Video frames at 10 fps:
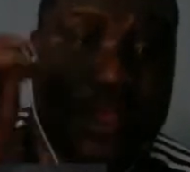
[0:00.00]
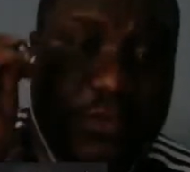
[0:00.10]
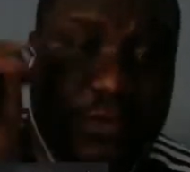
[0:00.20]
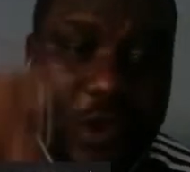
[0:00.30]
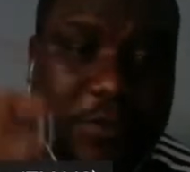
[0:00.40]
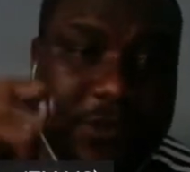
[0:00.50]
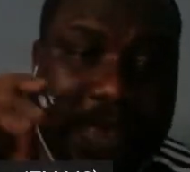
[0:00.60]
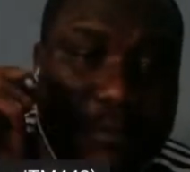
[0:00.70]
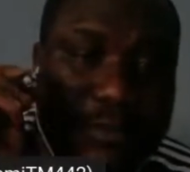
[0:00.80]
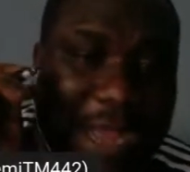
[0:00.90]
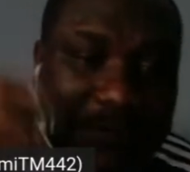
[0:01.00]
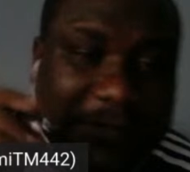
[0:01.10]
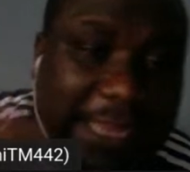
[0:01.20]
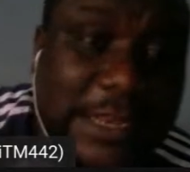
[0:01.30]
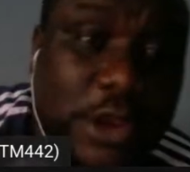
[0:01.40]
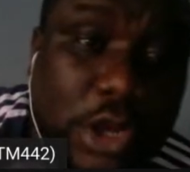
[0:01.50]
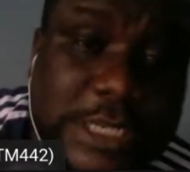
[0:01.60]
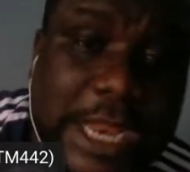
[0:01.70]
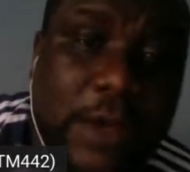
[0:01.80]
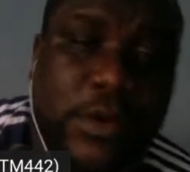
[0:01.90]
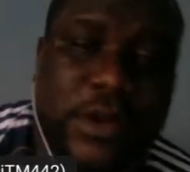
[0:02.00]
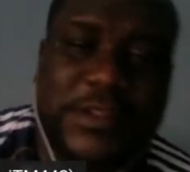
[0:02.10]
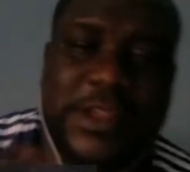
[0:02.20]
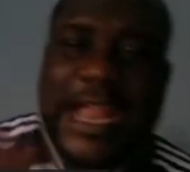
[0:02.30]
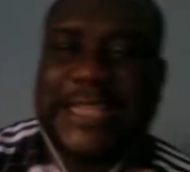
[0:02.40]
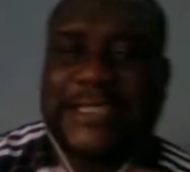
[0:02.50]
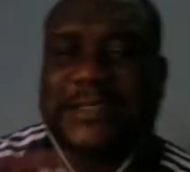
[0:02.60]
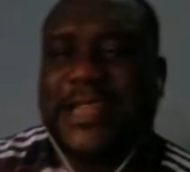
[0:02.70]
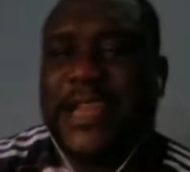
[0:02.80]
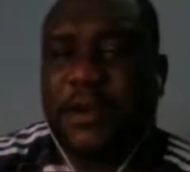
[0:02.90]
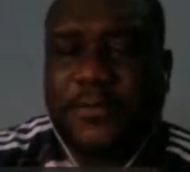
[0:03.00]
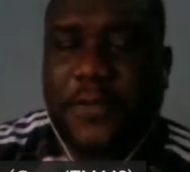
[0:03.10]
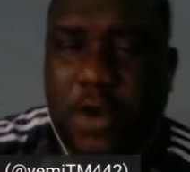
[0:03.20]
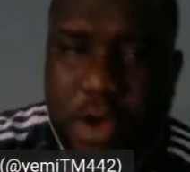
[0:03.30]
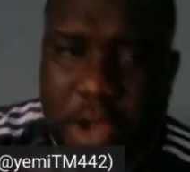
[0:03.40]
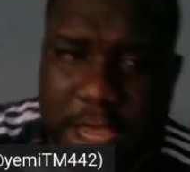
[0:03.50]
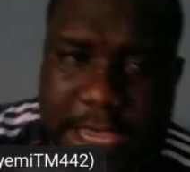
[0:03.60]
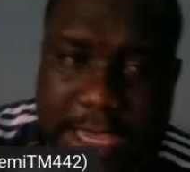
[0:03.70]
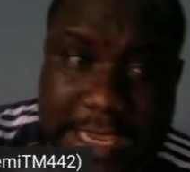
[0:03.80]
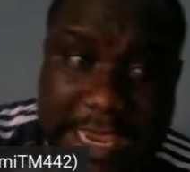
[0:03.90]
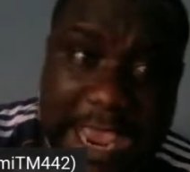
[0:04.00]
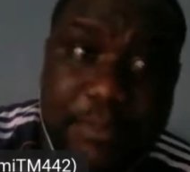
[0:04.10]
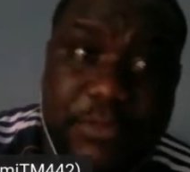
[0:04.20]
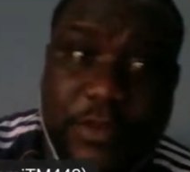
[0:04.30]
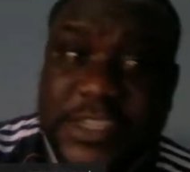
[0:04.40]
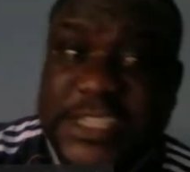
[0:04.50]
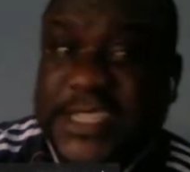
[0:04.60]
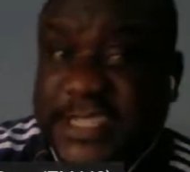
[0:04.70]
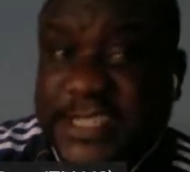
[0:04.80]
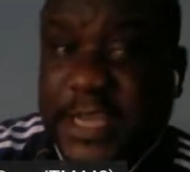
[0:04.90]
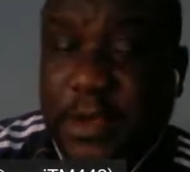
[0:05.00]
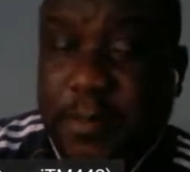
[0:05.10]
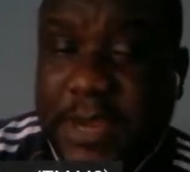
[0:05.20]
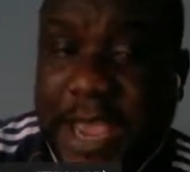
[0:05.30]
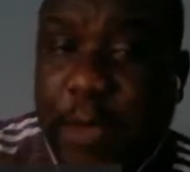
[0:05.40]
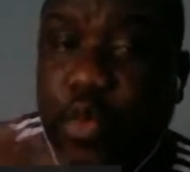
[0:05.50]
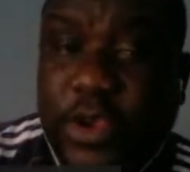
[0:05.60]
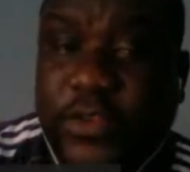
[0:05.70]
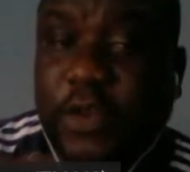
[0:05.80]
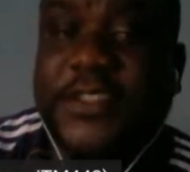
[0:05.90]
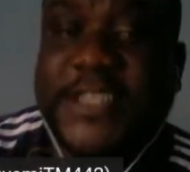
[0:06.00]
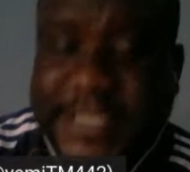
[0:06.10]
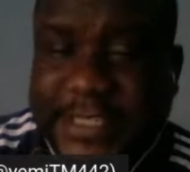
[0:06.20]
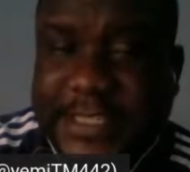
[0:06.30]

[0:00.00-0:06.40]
Sometime after the lockdown, one of the last 3 or 4 games of the season, game weeks of the season.